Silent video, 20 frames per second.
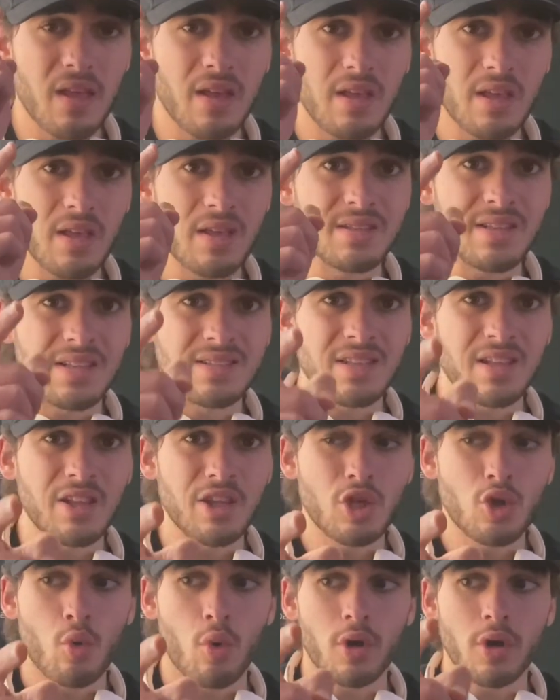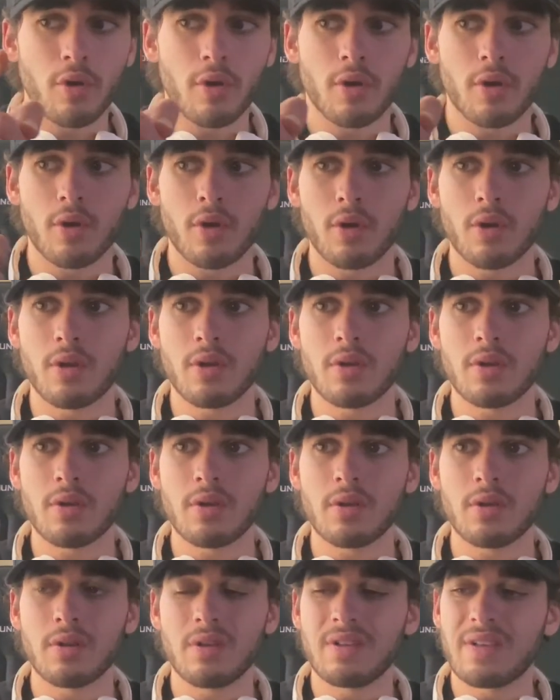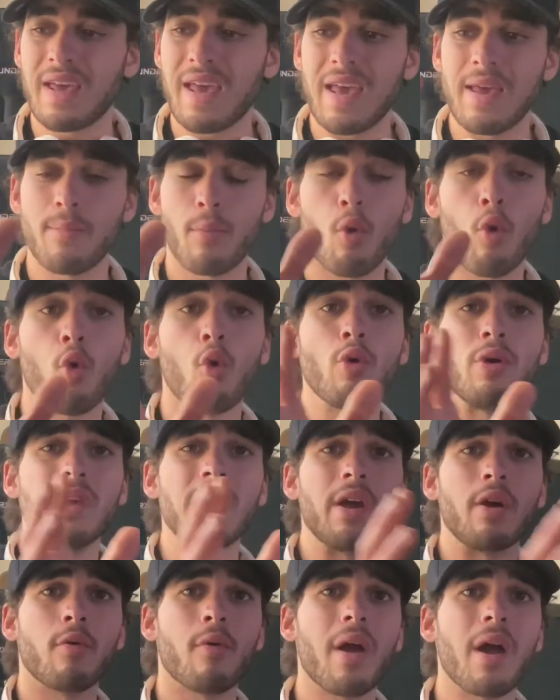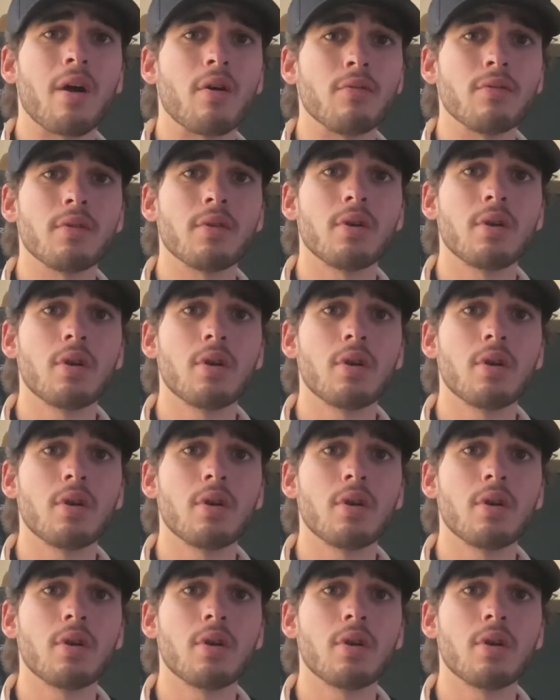is that something you want to keep all year round?